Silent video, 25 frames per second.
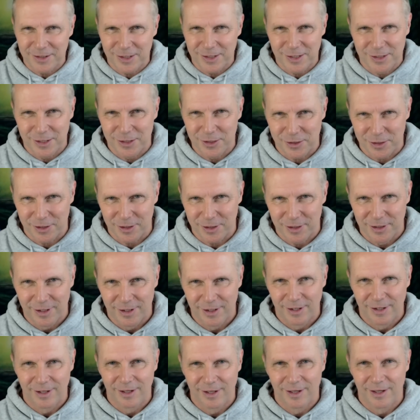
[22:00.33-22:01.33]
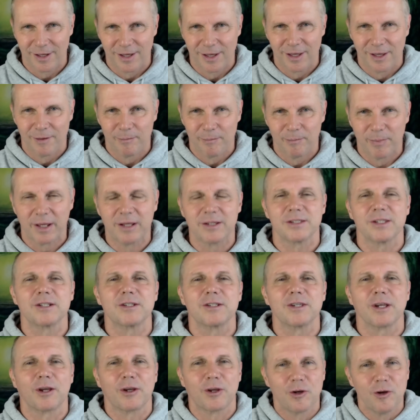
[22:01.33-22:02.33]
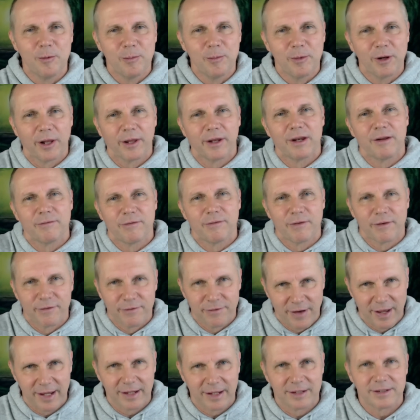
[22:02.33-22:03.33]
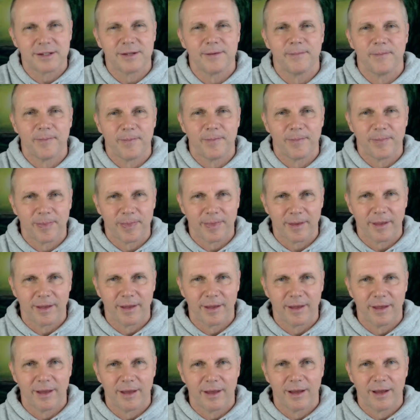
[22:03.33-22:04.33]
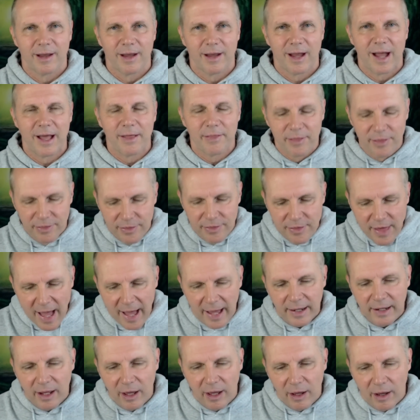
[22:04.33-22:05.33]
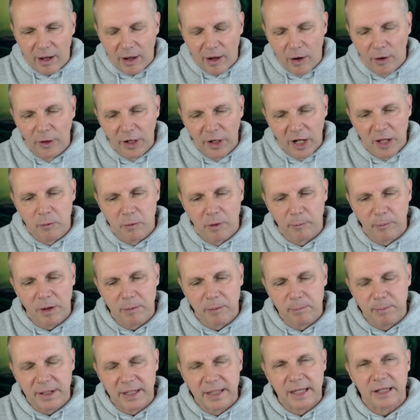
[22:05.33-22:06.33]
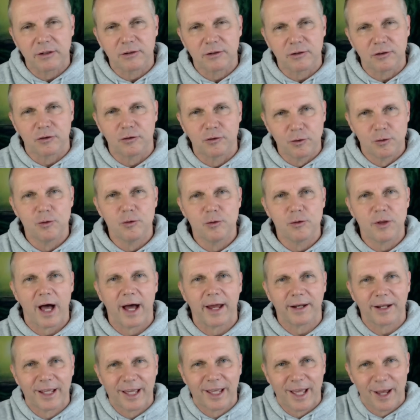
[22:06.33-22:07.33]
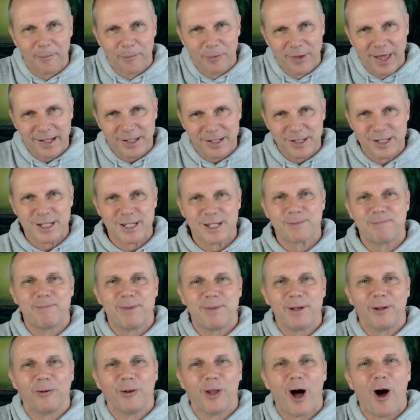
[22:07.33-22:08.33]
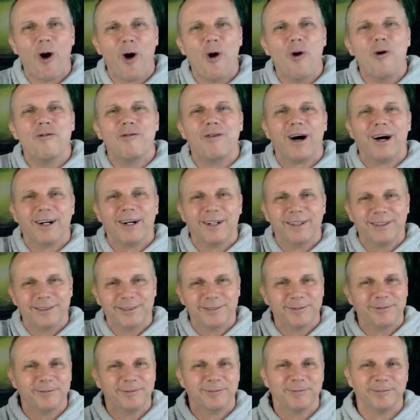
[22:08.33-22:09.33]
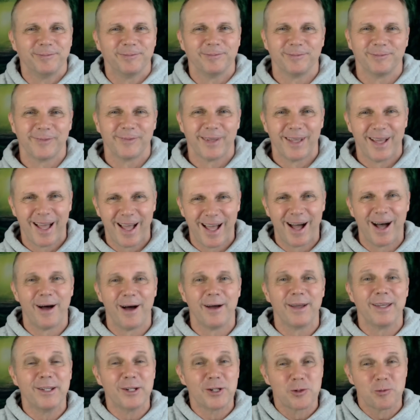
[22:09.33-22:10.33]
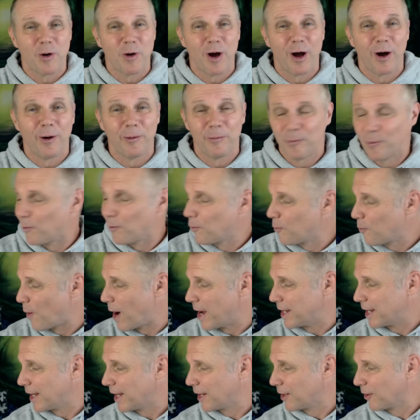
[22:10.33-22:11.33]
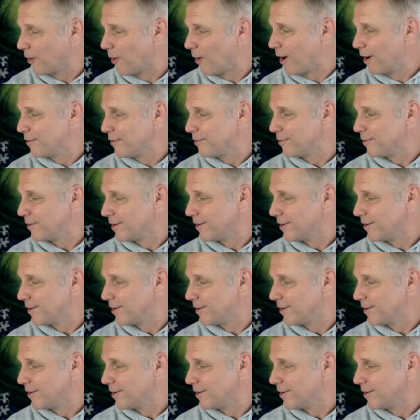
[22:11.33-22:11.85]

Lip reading: decision, because it's a cumulative effect, and that only when we begin to do that can that spill over into our waking life.